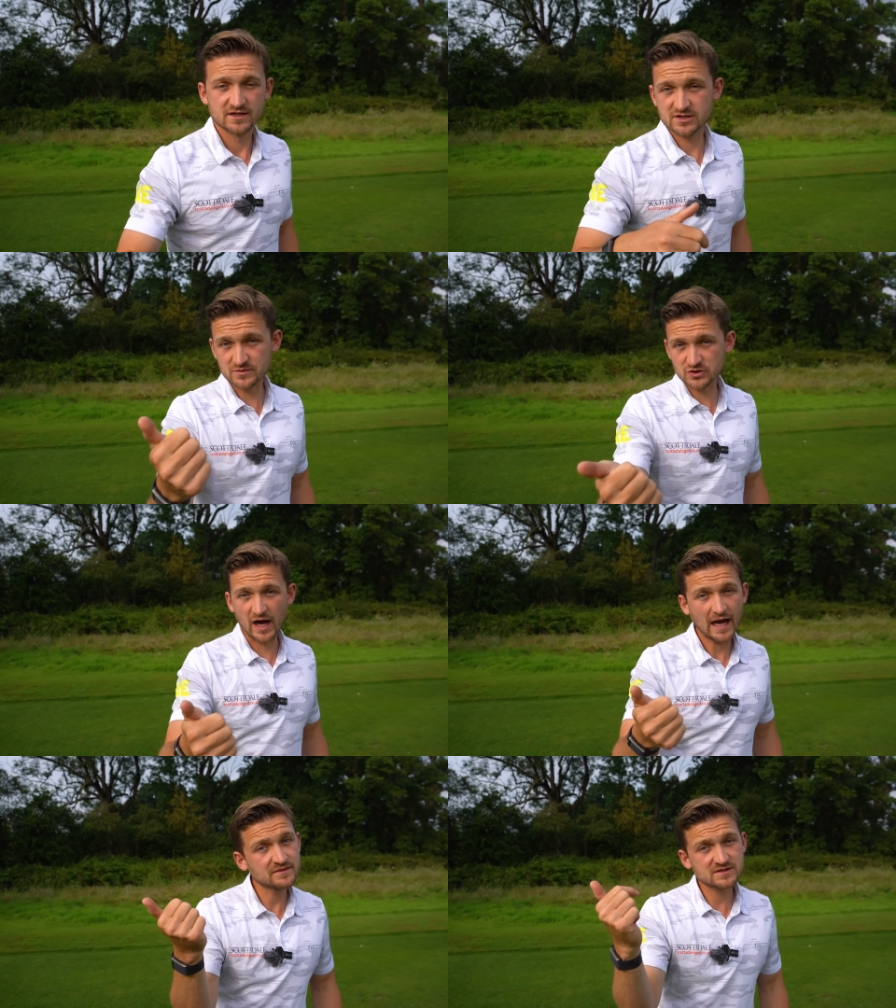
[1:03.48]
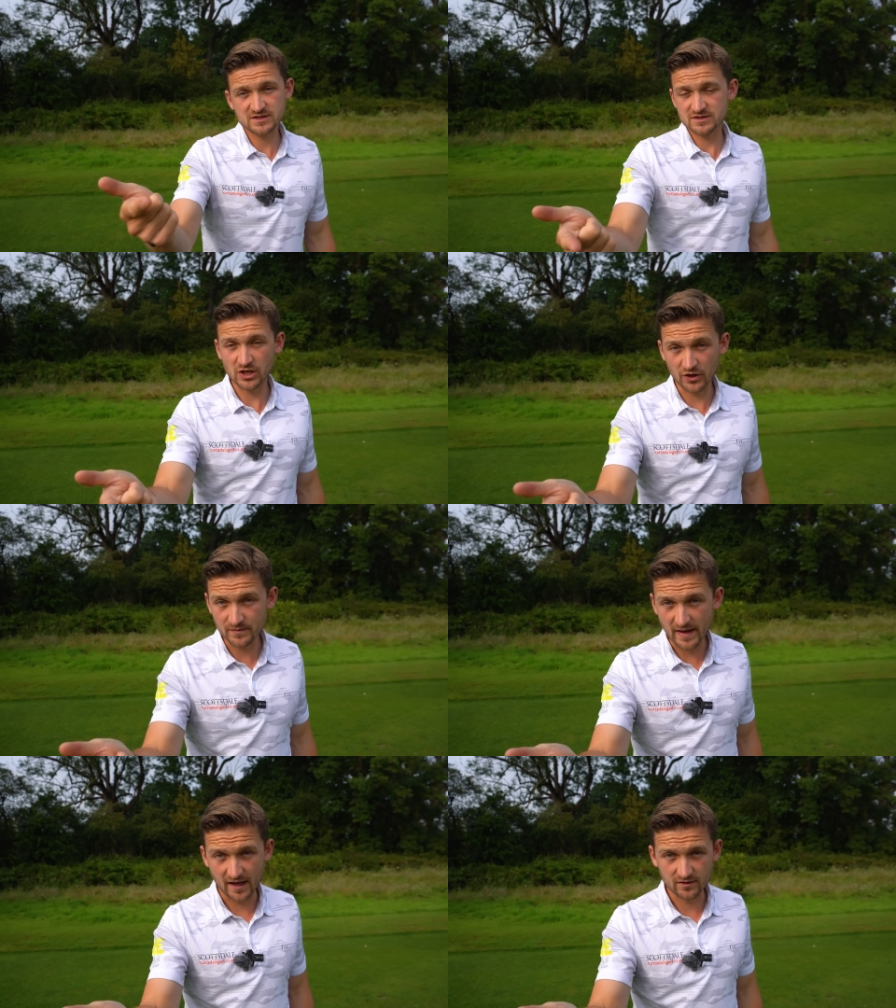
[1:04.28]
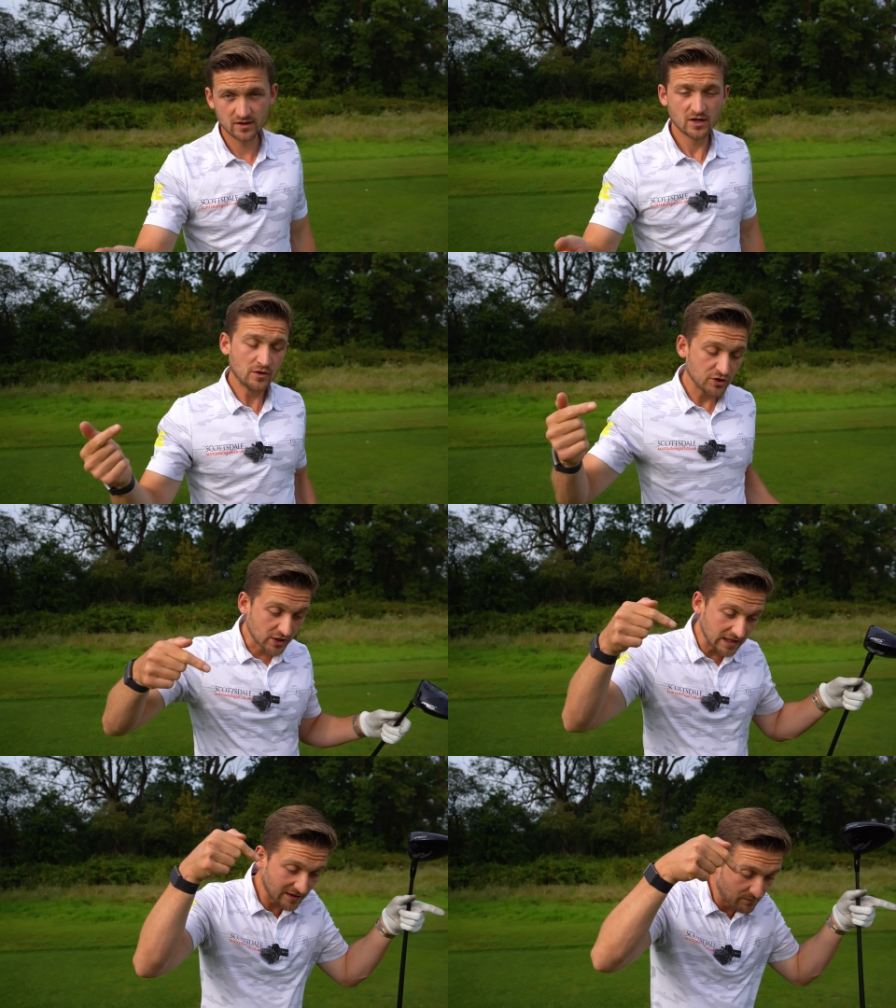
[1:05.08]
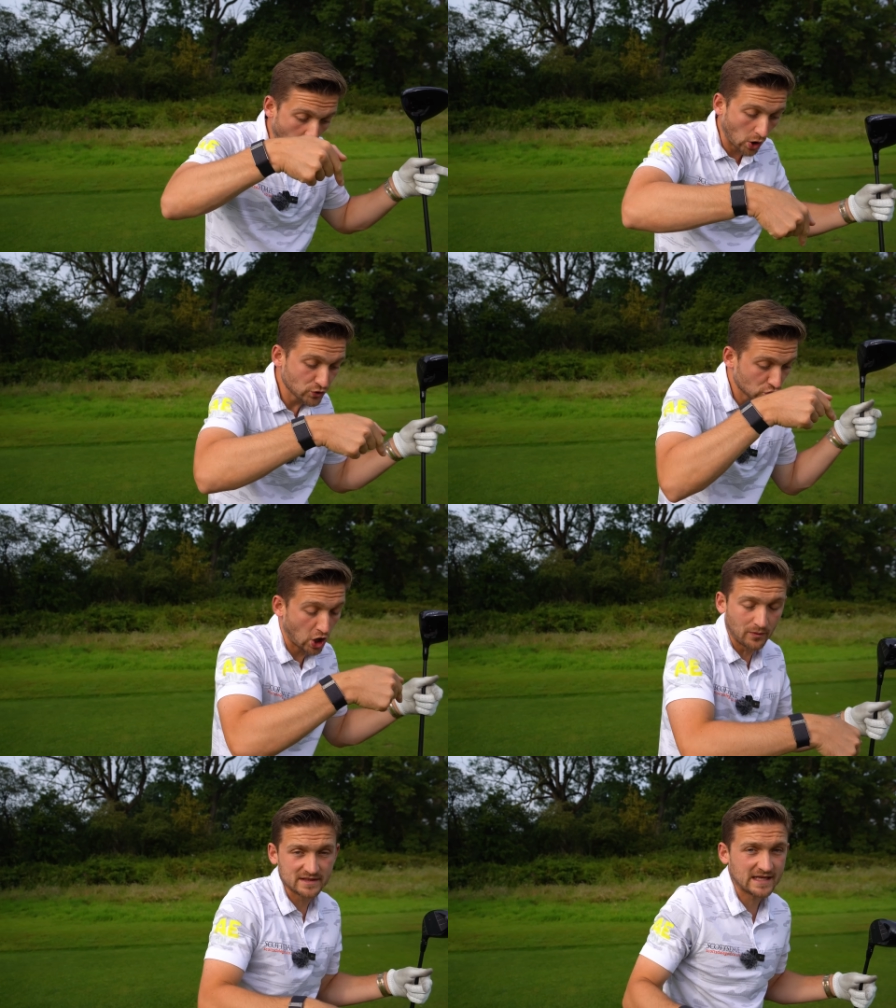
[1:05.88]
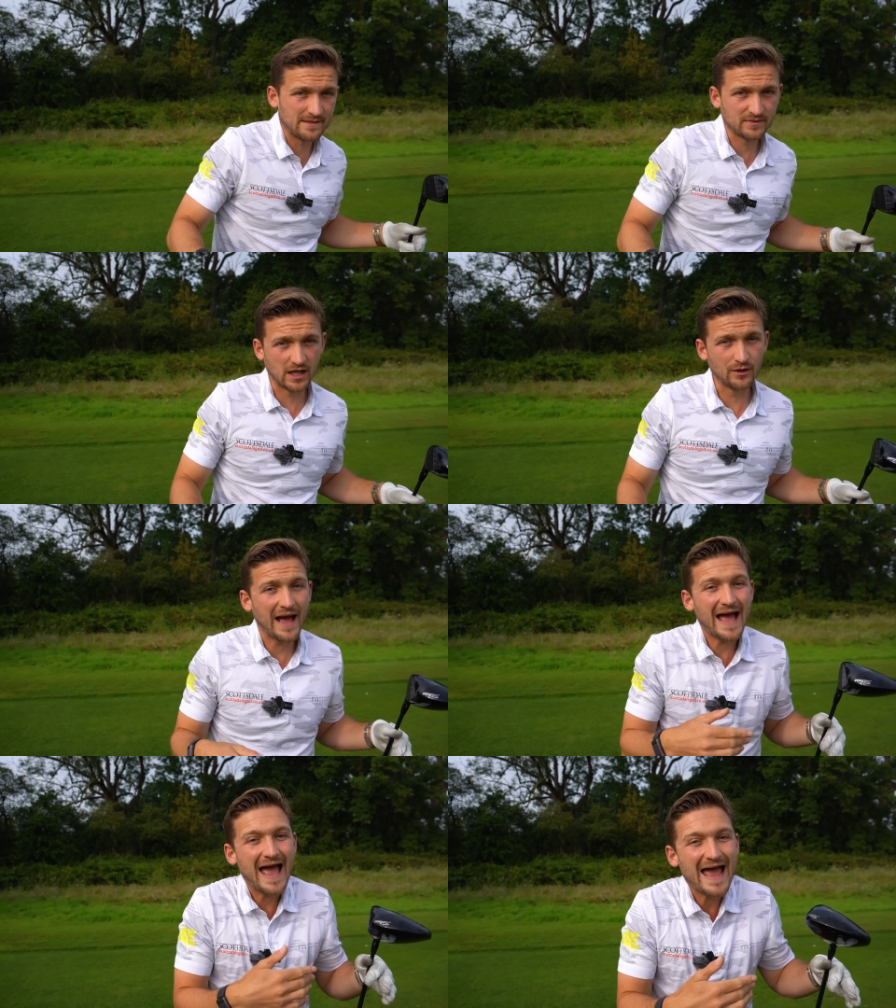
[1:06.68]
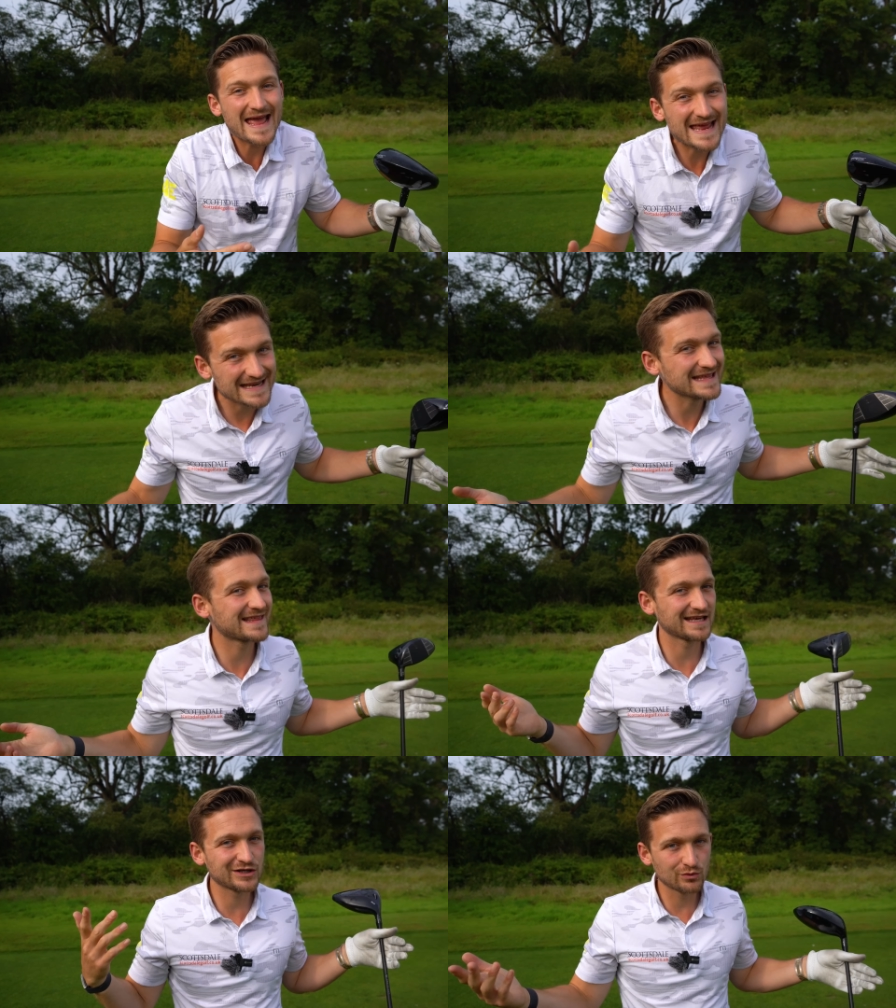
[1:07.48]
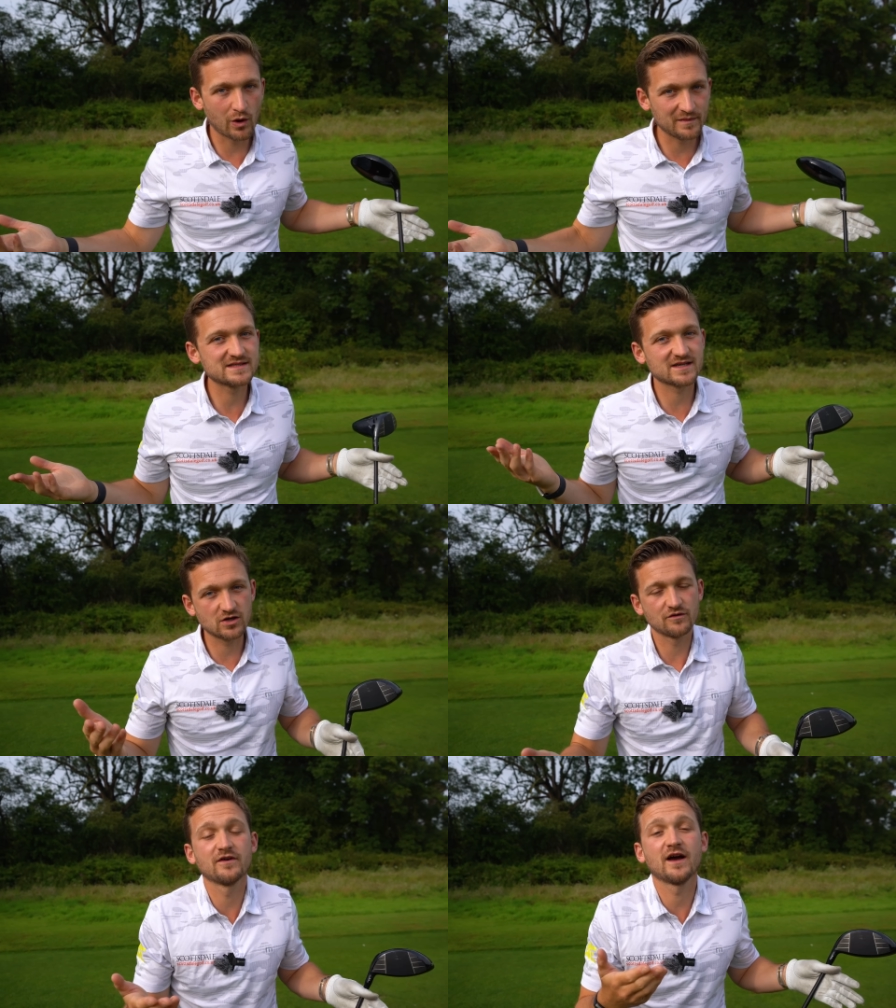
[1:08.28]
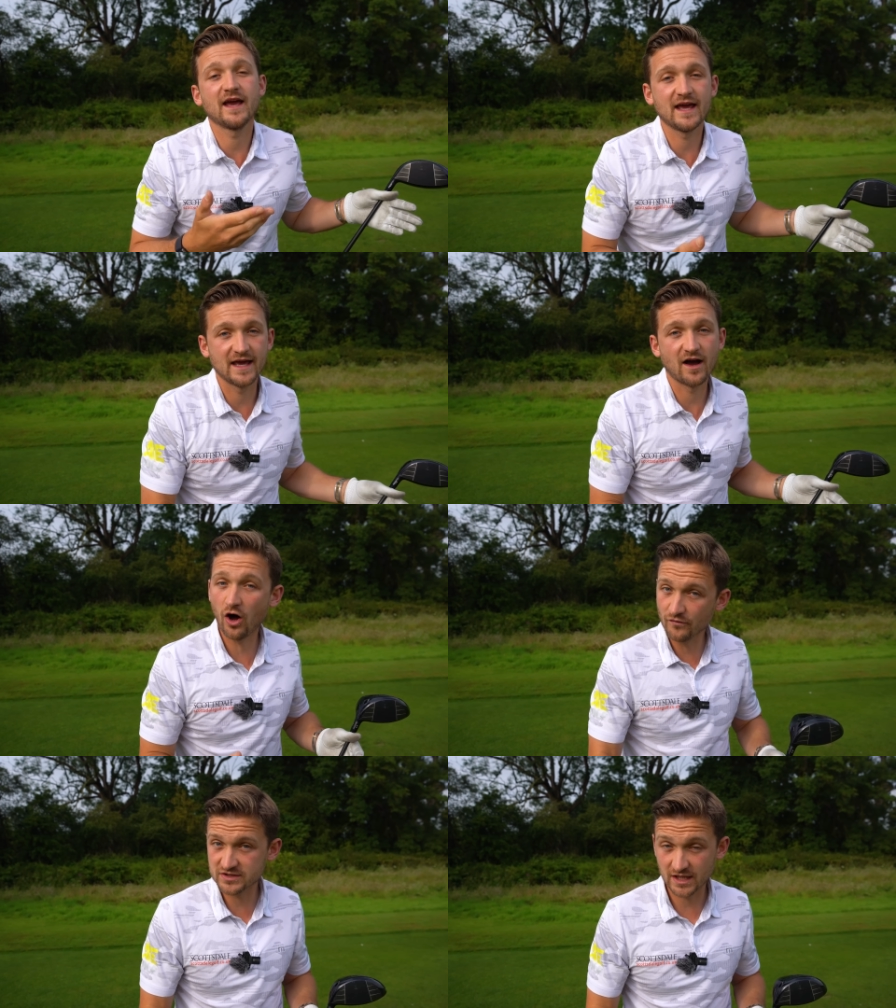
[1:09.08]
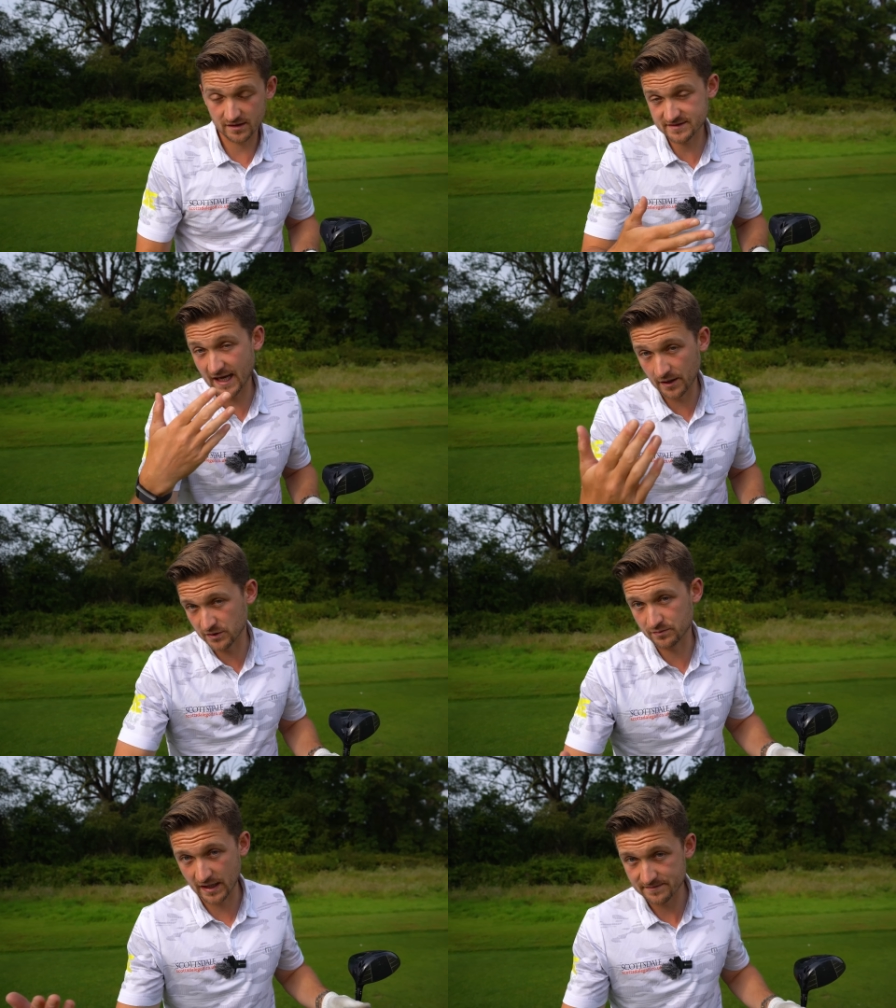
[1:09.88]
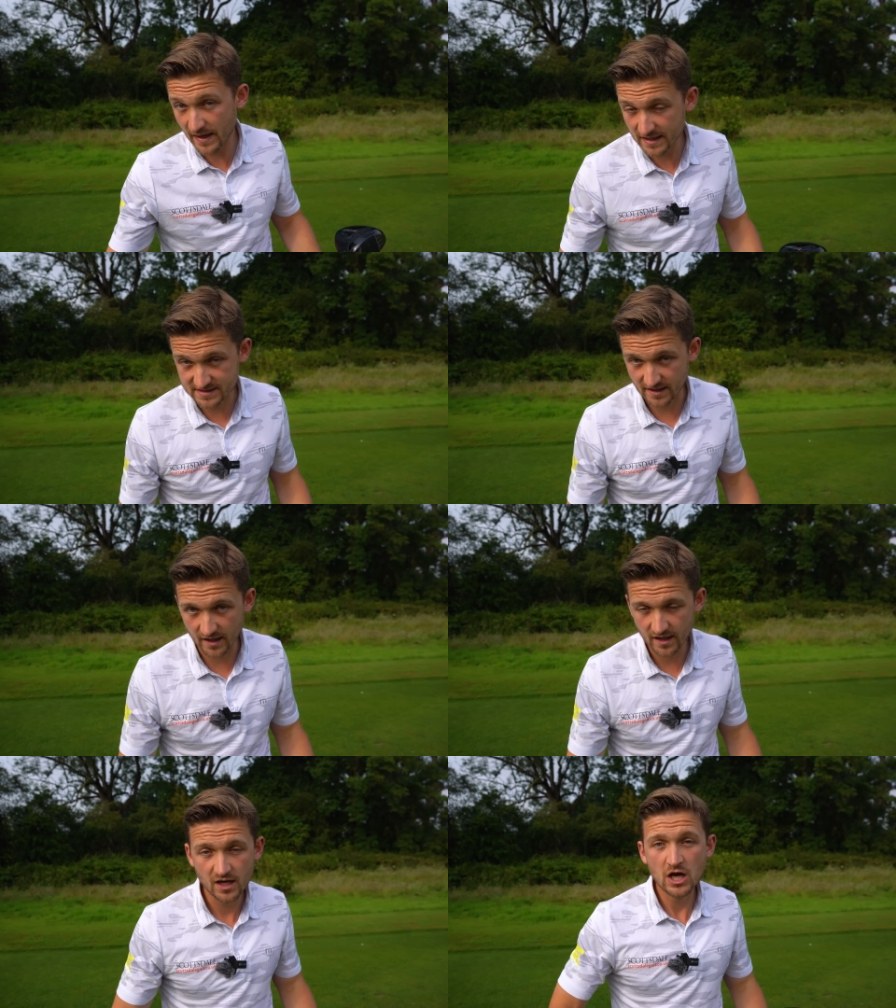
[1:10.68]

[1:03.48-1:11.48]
Subscribe, turn the bell. You can either pop your comment down below, anything you want me to cover here on the channel to help you play better,